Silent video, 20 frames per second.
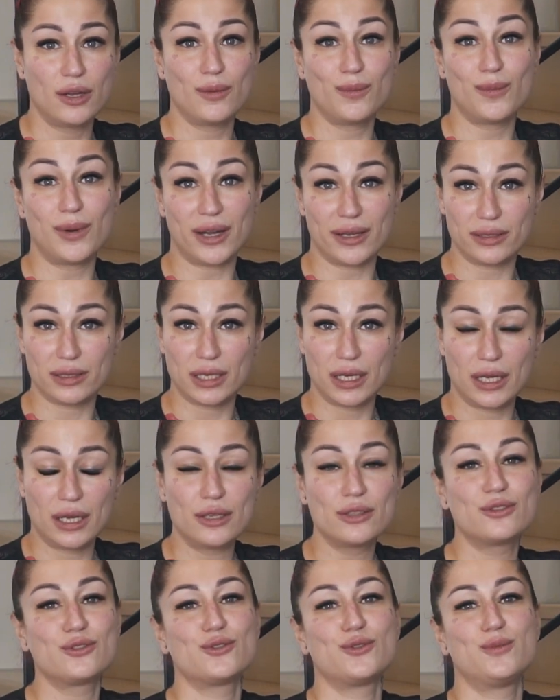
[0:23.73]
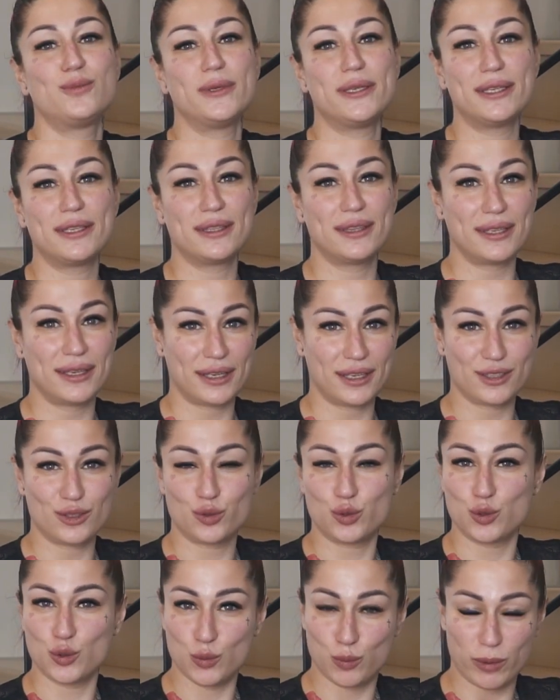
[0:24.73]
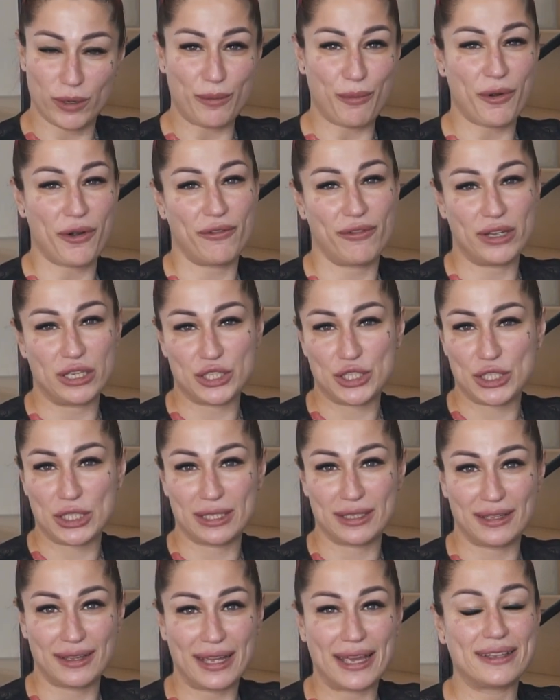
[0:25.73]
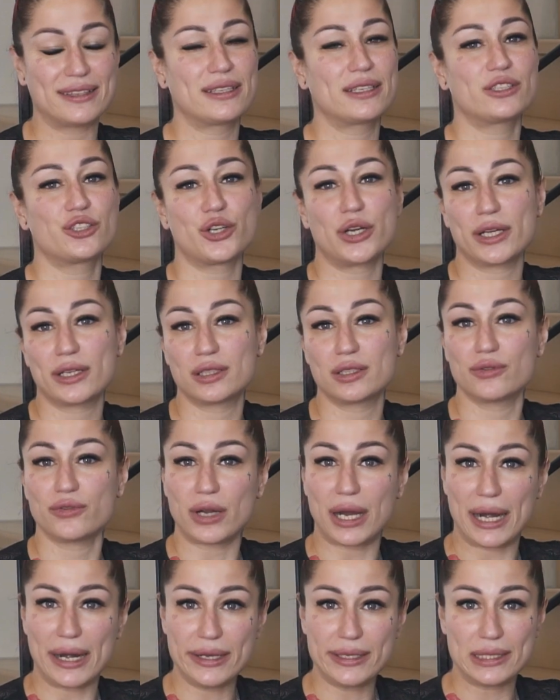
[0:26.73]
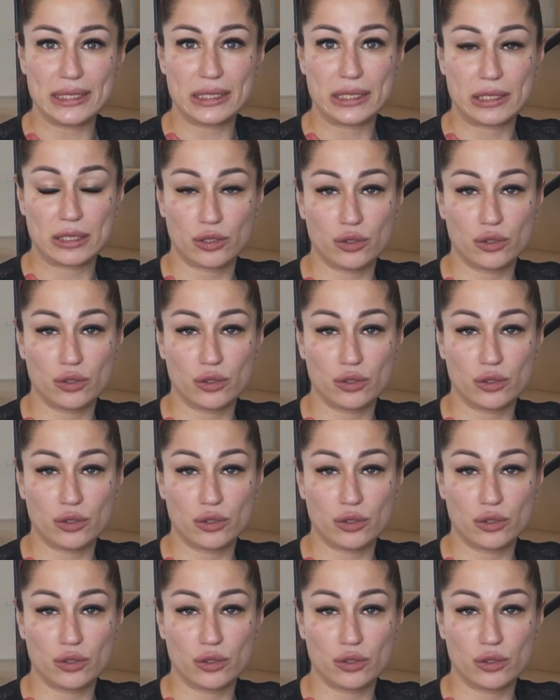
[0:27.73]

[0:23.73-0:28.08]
But to be the super professional and attractive artist,